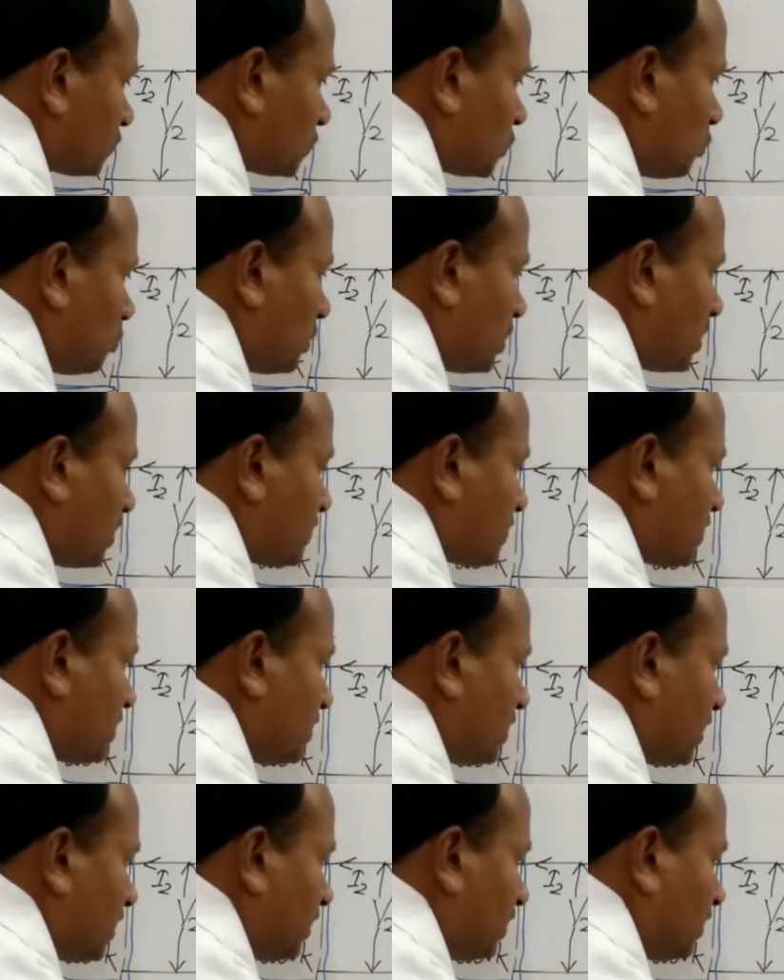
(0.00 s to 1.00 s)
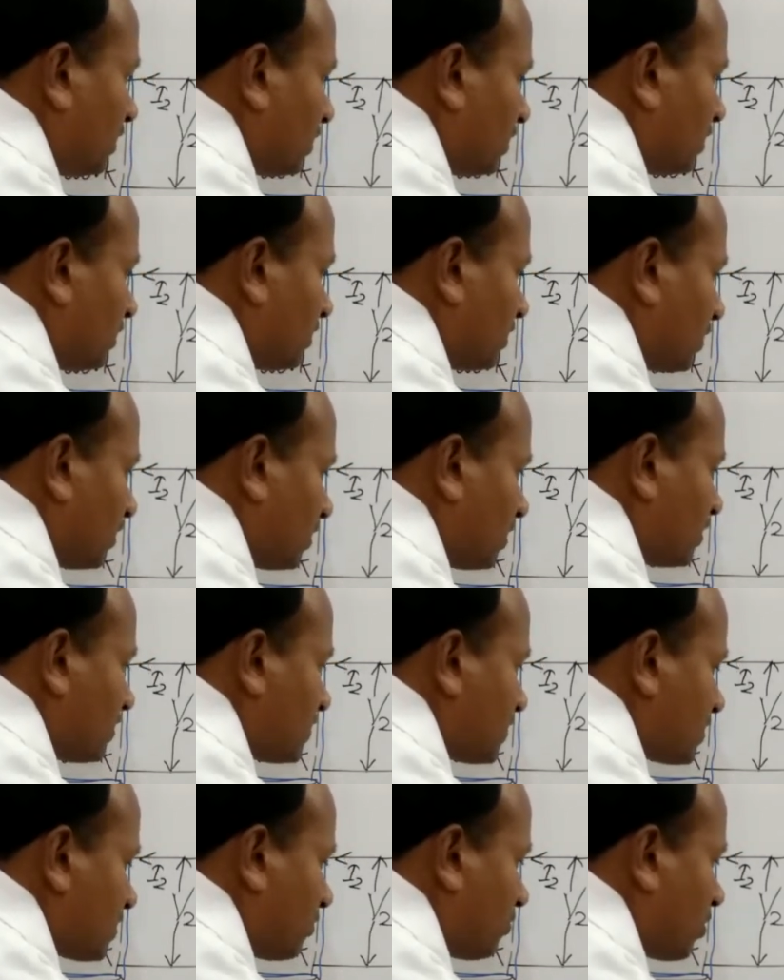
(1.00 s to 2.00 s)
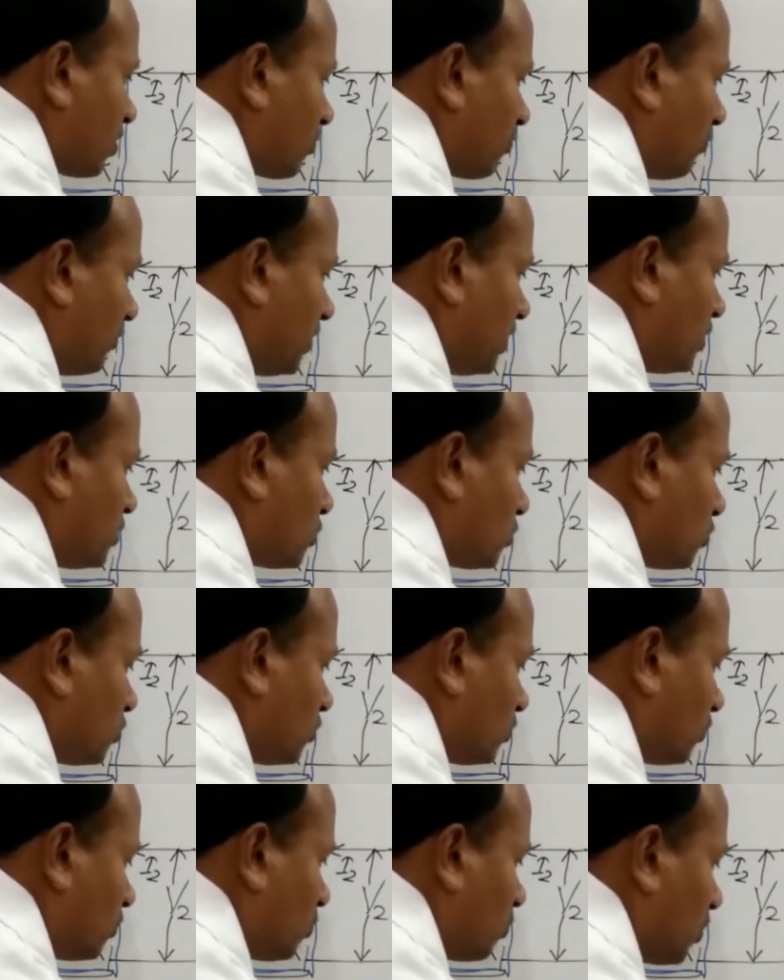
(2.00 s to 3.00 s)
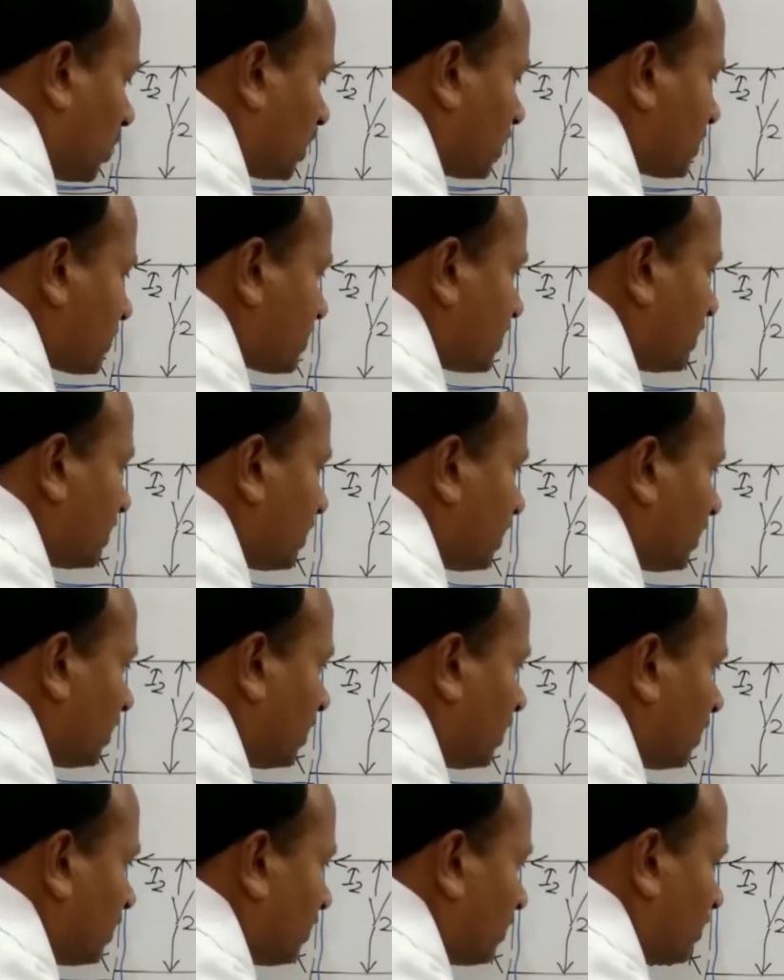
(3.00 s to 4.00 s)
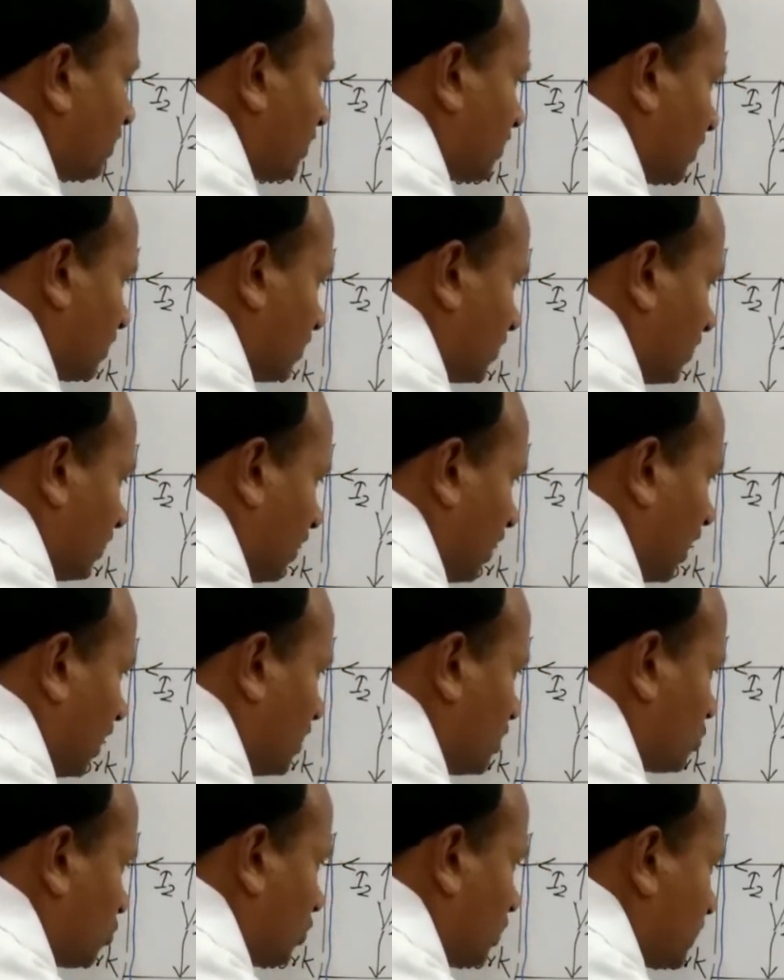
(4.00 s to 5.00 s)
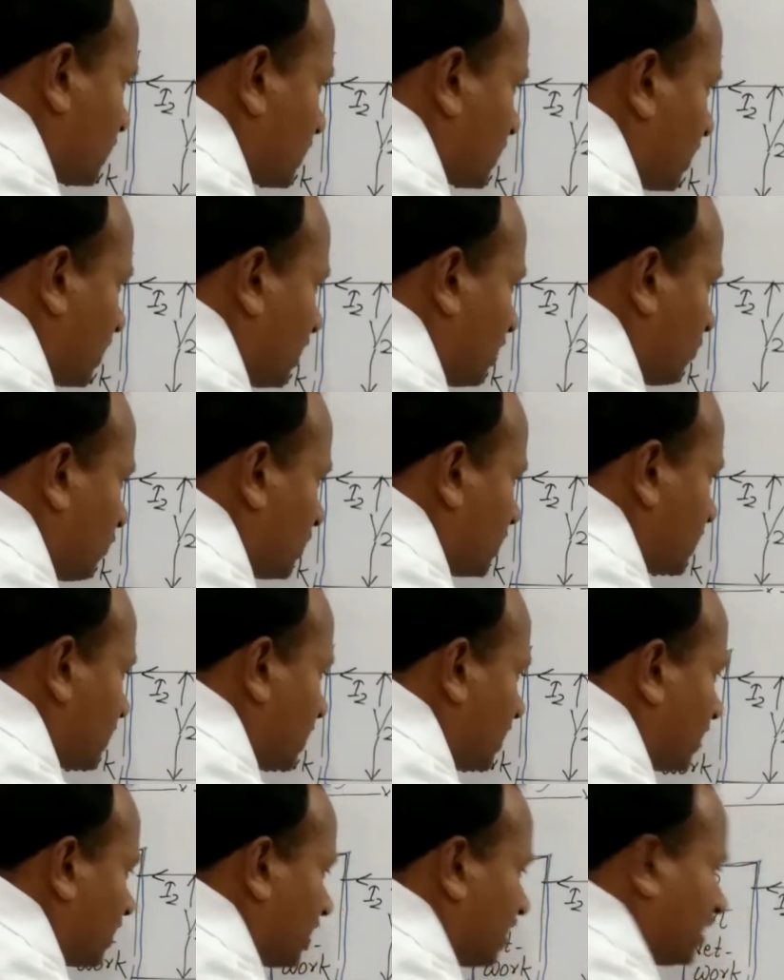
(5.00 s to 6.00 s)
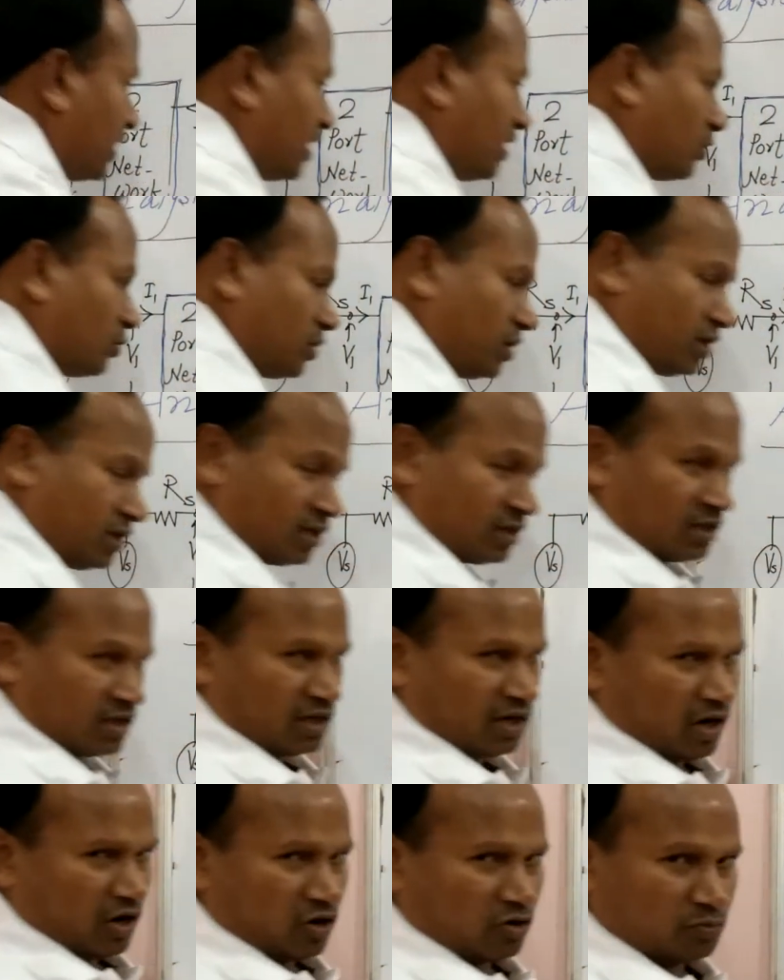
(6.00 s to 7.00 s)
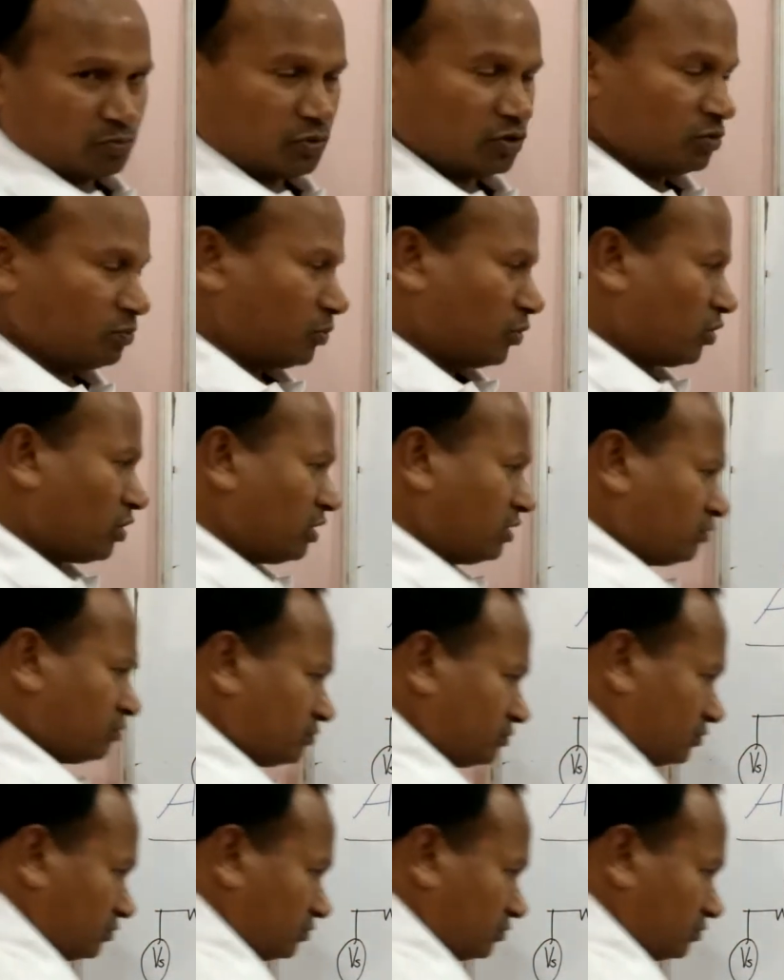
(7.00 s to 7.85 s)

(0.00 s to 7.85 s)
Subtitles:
We can see that this is our V2. What is there? I2 is current which is entering into the output port.